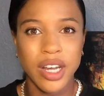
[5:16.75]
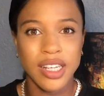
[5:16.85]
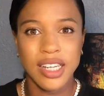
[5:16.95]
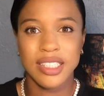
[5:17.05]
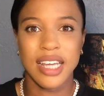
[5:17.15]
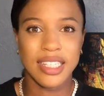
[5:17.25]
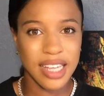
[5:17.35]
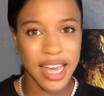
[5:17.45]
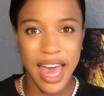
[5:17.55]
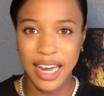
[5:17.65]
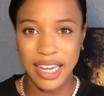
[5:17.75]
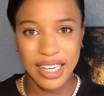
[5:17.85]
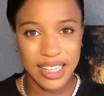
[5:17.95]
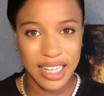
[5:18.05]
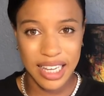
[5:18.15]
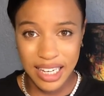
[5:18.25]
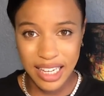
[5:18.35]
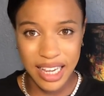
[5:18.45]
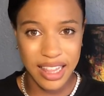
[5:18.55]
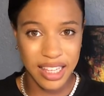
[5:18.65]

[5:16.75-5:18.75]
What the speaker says: It didn't taste like it had anything in it,